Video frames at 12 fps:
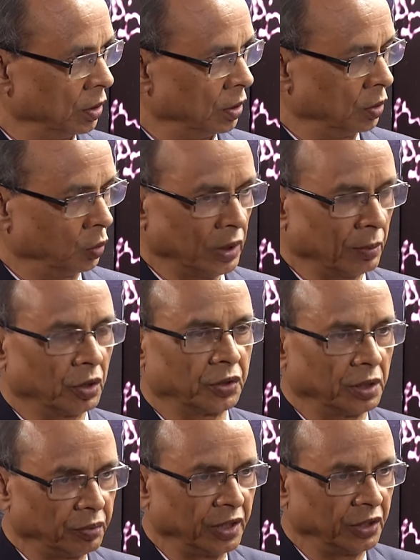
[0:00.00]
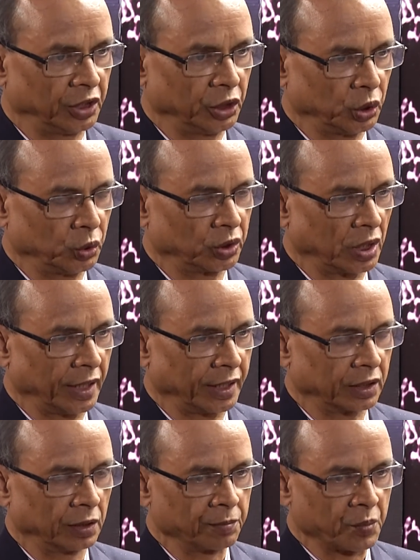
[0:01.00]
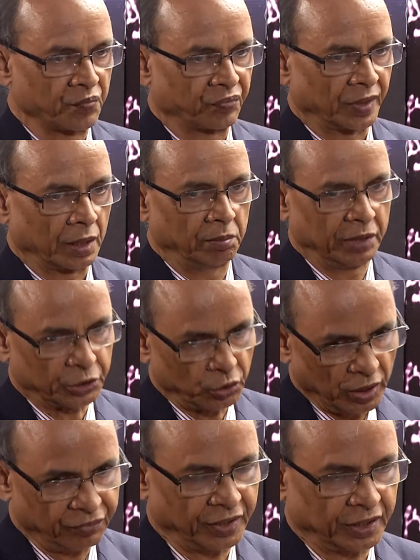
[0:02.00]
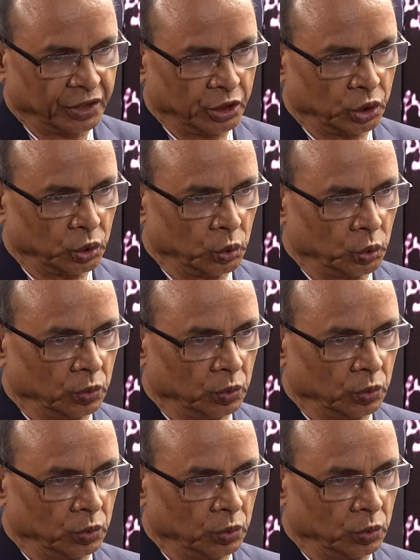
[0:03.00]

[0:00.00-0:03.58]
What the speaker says: We have got different tissues like mesonephric tissue